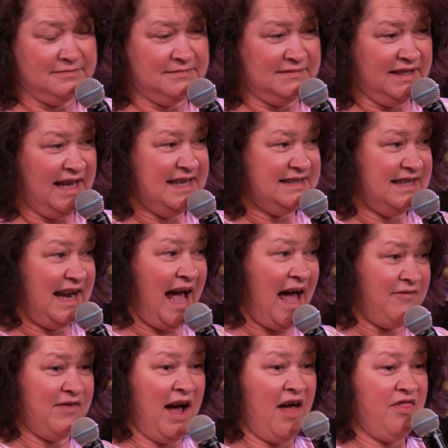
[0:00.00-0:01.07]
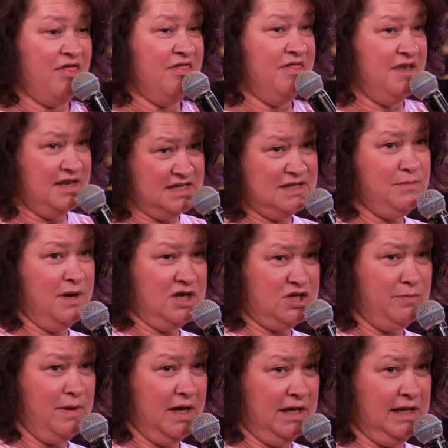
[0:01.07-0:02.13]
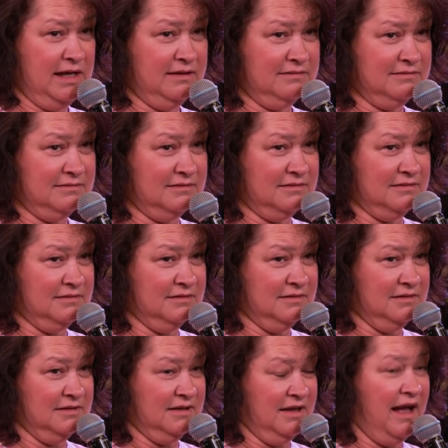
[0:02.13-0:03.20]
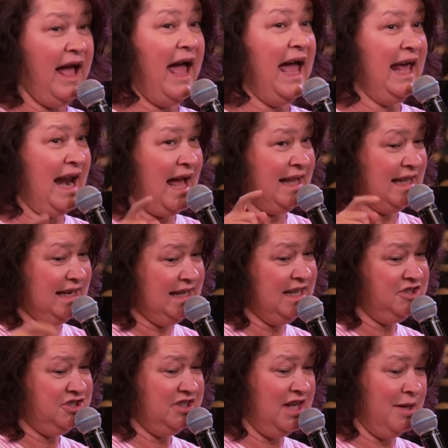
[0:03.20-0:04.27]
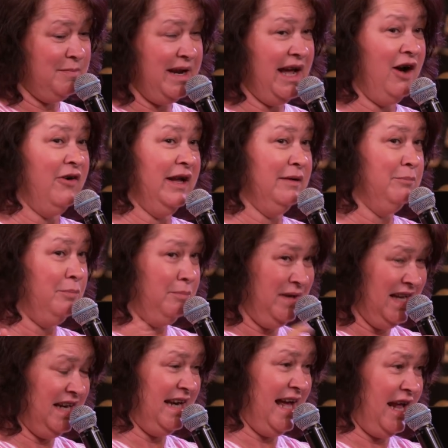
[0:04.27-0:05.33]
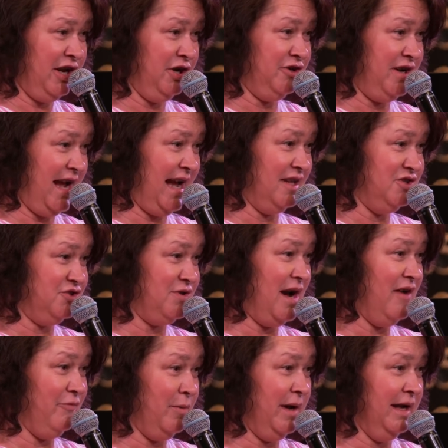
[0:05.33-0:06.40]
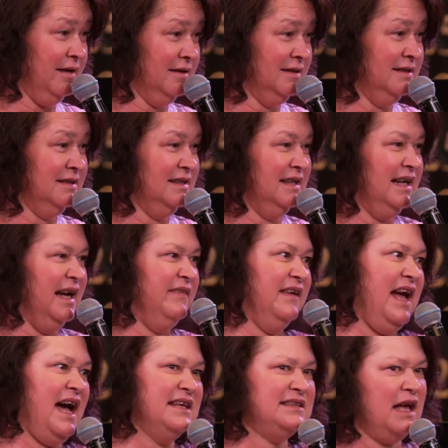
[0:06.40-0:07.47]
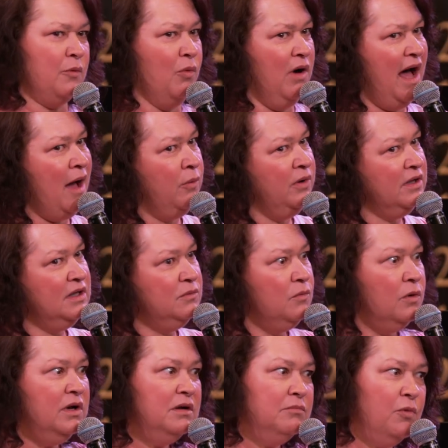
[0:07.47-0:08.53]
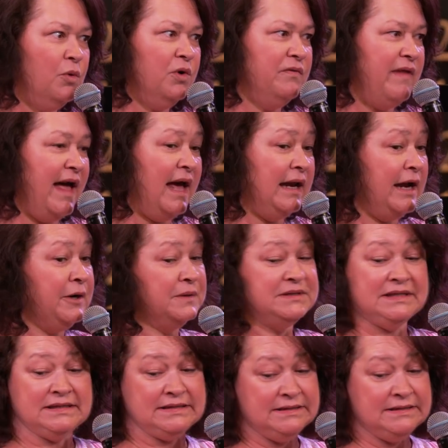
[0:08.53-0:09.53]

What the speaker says: He said, I've got this much money, and I can hitch it up now and get it out of your dad's driveway. And the guy's like, well, I really wanted more than that. Harold said,